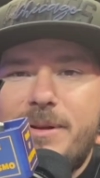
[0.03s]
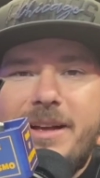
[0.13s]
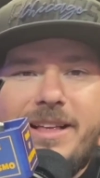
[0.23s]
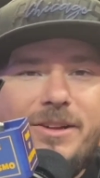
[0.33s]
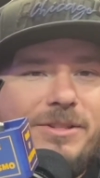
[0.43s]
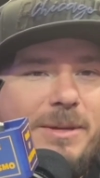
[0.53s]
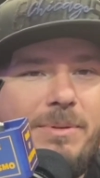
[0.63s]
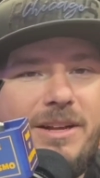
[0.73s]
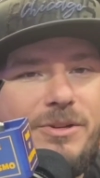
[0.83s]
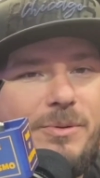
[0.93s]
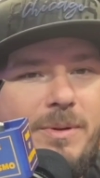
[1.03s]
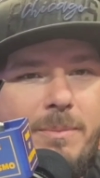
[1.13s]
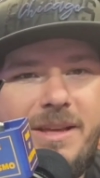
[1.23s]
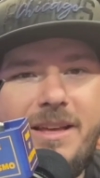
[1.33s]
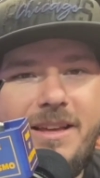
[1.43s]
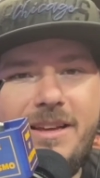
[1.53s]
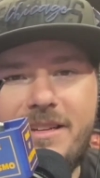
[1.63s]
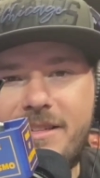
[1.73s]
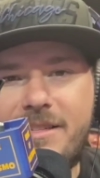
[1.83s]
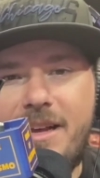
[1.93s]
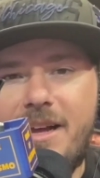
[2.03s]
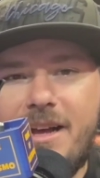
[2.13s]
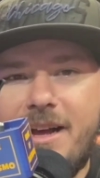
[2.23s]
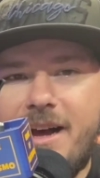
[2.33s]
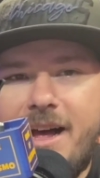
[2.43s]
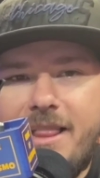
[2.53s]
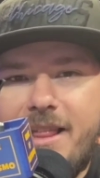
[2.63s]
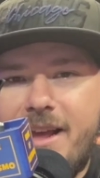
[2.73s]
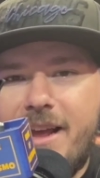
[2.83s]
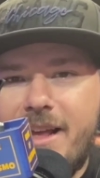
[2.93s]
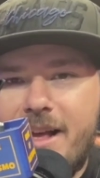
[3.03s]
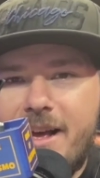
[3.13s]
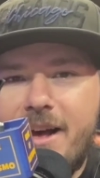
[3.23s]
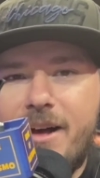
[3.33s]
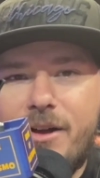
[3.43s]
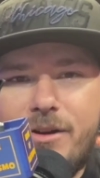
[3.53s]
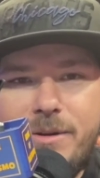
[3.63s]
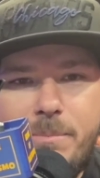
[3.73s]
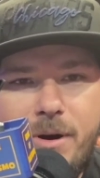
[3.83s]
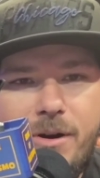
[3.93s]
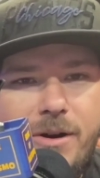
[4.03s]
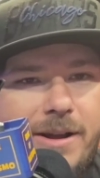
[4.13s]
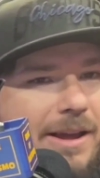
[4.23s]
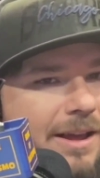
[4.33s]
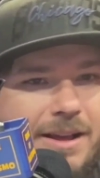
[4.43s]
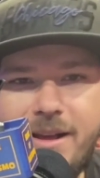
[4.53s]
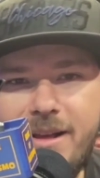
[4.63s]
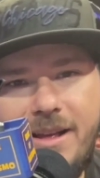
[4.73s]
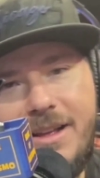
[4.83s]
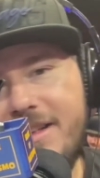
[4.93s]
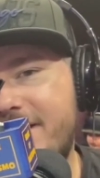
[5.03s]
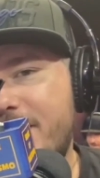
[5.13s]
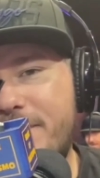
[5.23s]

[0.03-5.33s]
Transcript: a guilty pleasure would be is uh, I like a good Burger King. I